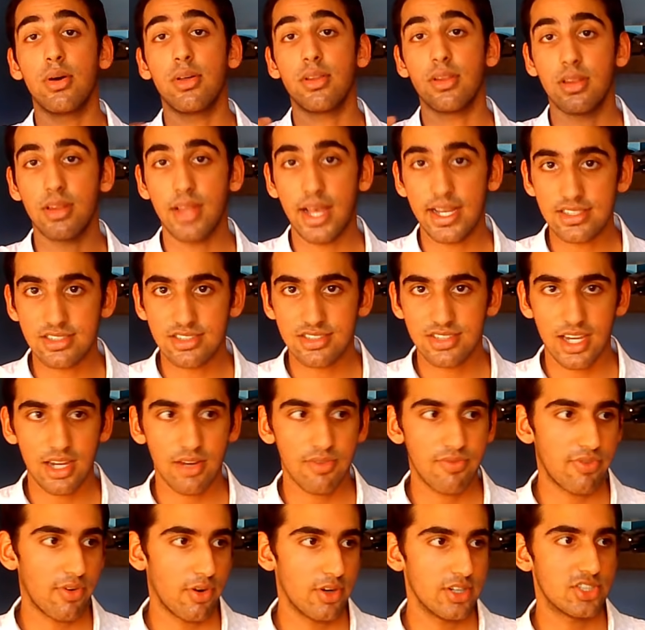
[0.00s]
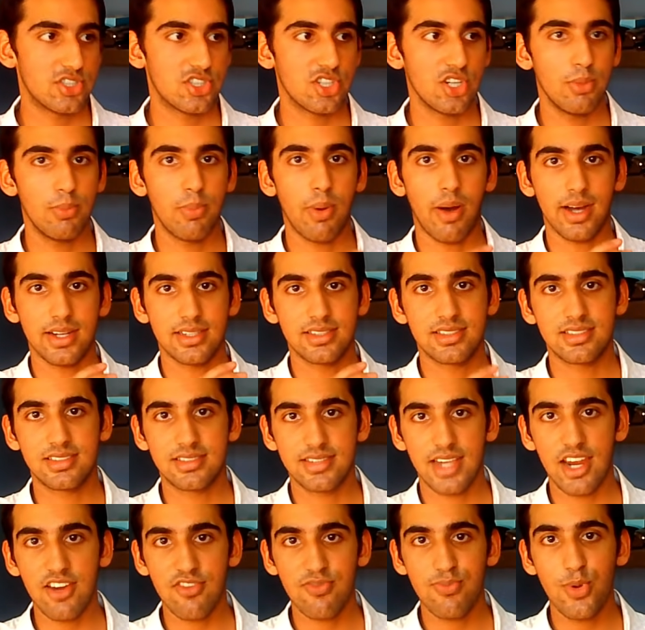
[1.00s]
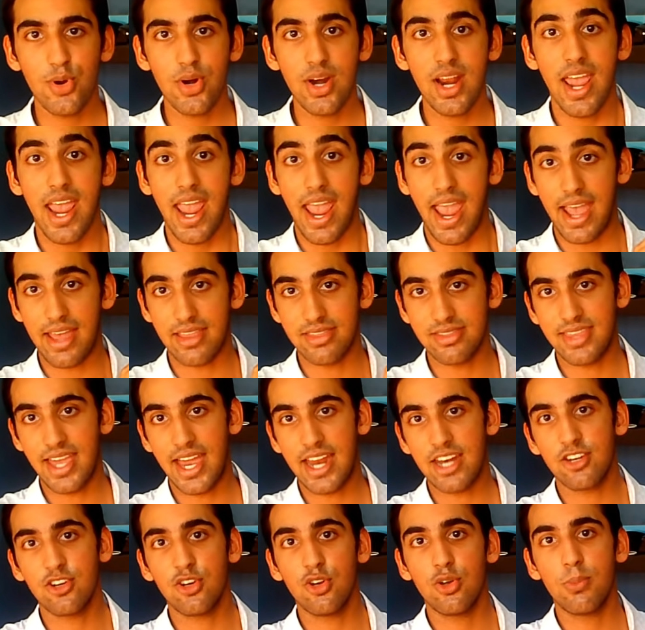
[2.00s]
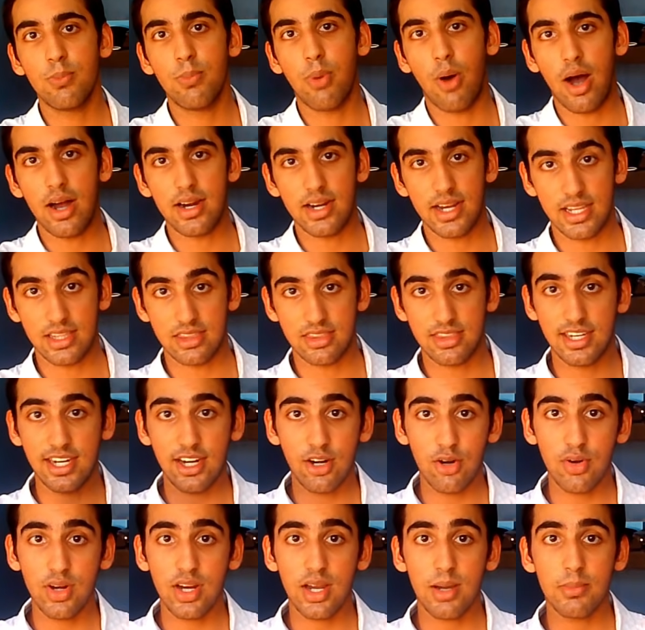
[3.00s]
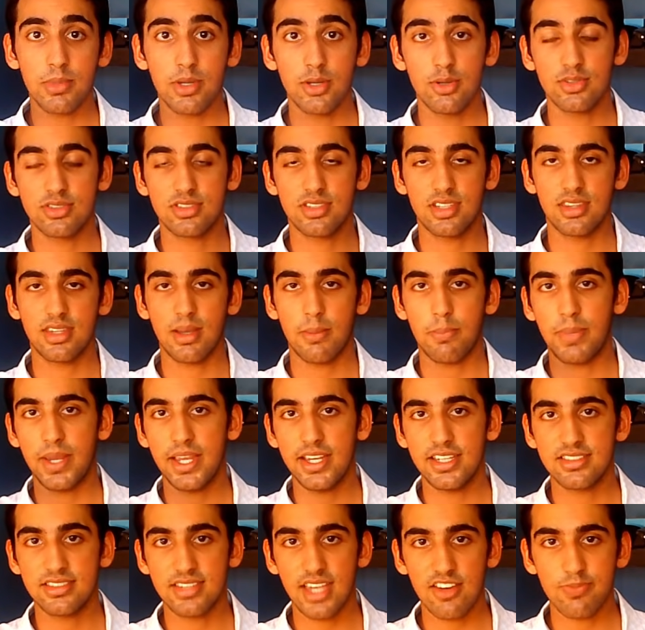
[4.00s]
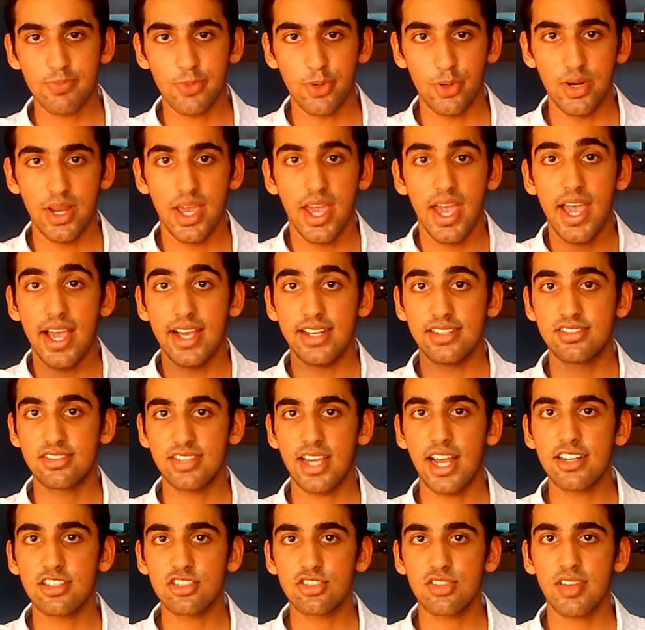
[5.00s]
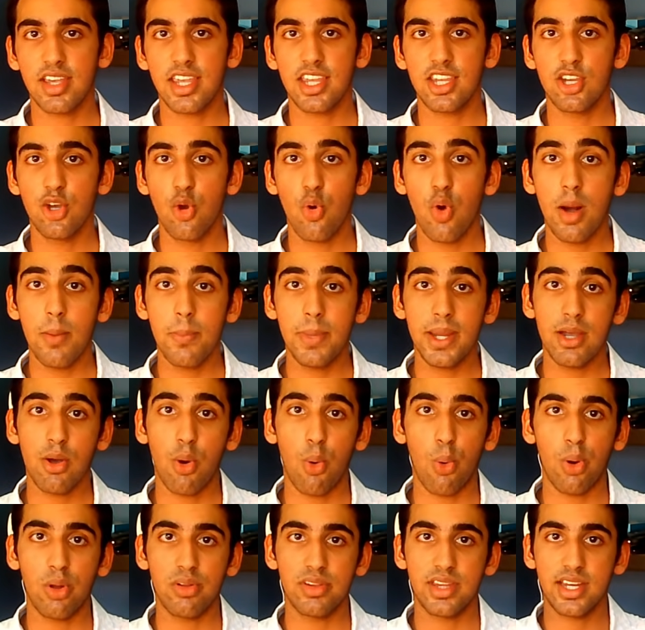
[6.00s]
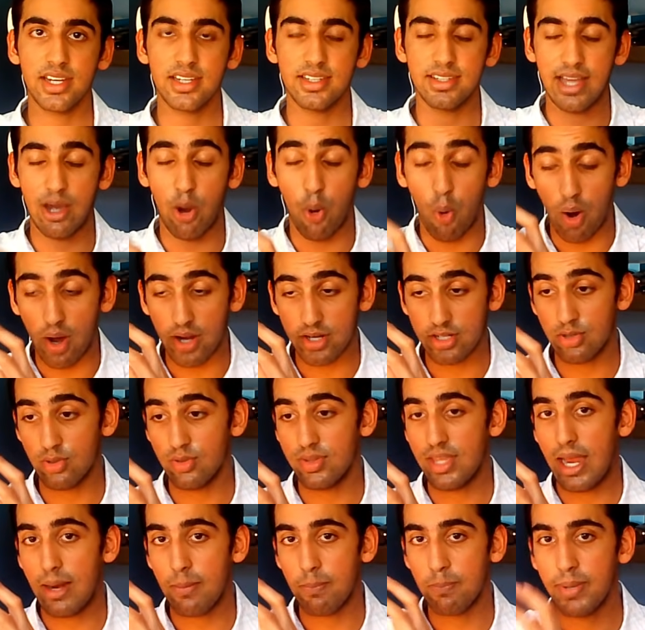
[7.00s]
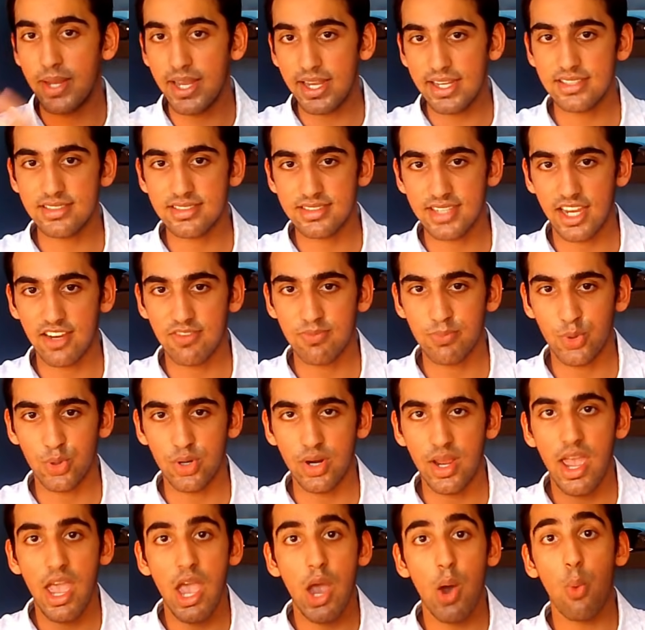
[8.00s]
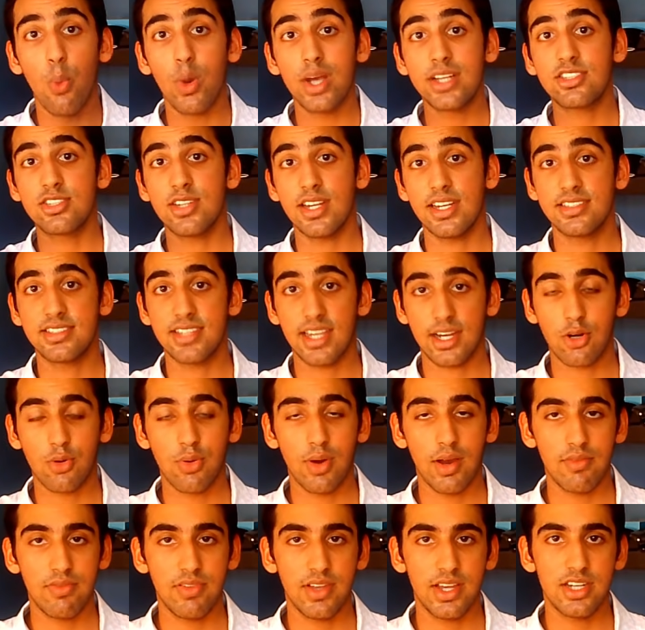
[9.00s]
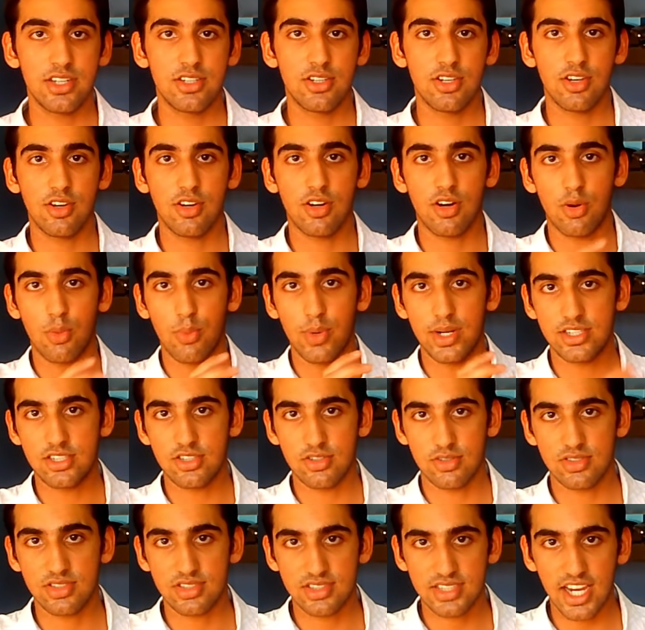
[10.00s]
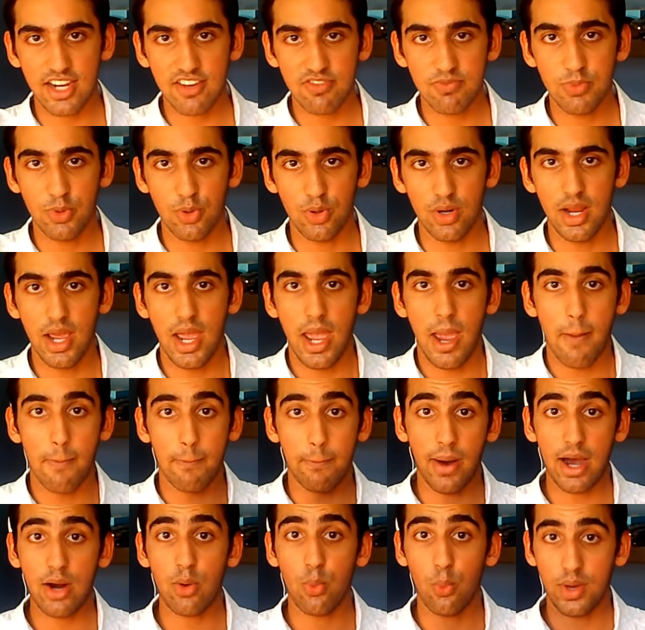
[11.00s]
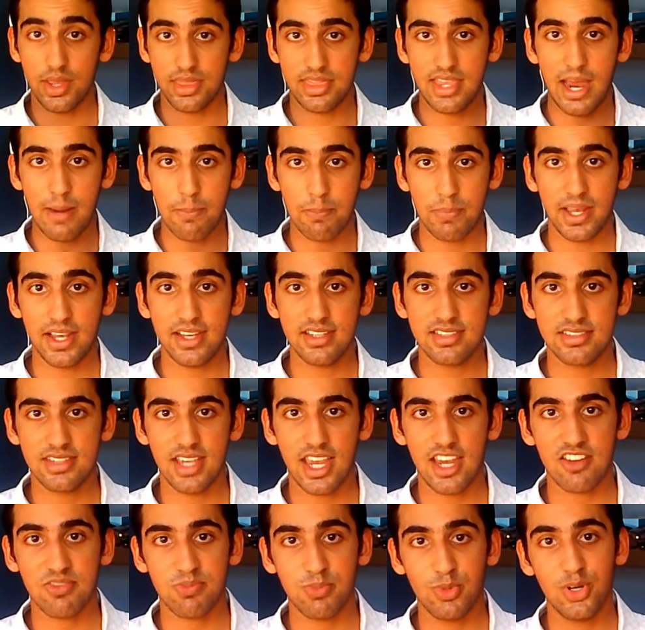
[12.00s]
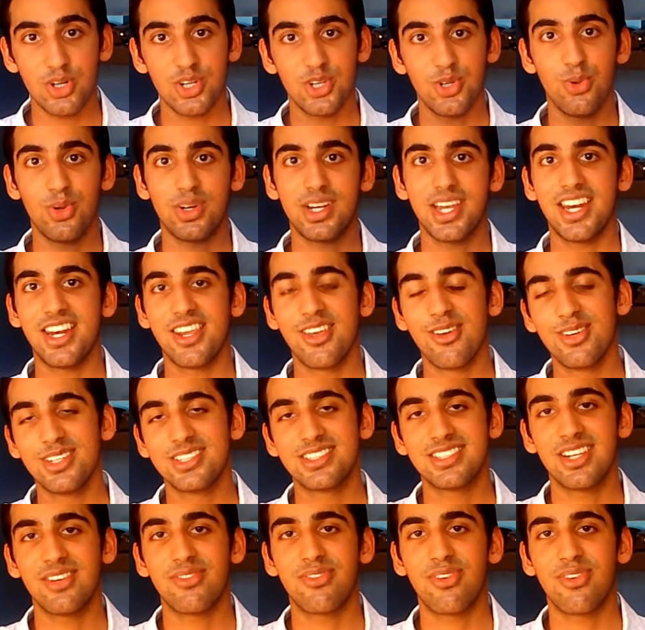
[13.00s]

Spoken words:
but let's say first you bought Safemoon and then you bought Ethereum using the Safemoon. Essentially, you would be holding onto that Safemoon, which is equivalent to your original Safemoon. But with that Safemoon, you can use